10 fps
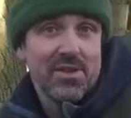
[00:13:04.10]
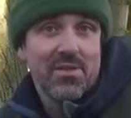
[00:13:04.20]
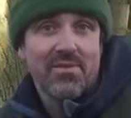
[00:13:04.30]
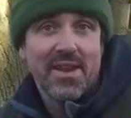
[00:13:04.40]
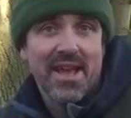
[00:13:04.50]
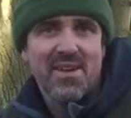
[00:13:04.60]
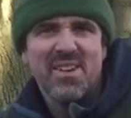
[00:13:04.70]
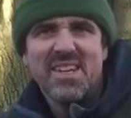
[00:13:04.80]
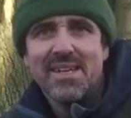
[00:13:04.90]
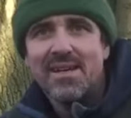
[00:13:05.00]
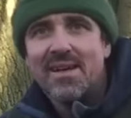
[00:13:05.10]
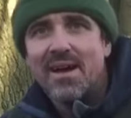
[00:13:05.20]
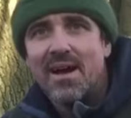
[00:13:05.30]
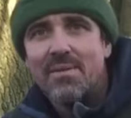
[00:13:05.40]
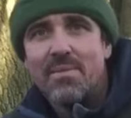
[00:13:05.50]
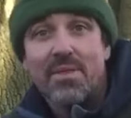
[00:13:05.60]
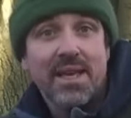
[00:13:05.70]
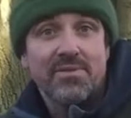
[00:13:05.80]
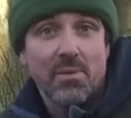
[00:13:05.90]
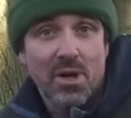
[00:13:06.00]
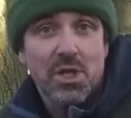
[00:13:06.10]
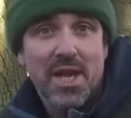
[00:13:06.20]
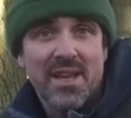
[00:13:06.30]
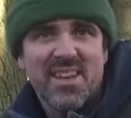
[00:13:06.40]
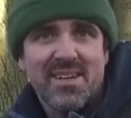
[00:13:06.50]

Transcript: do the video. Thanks for watching.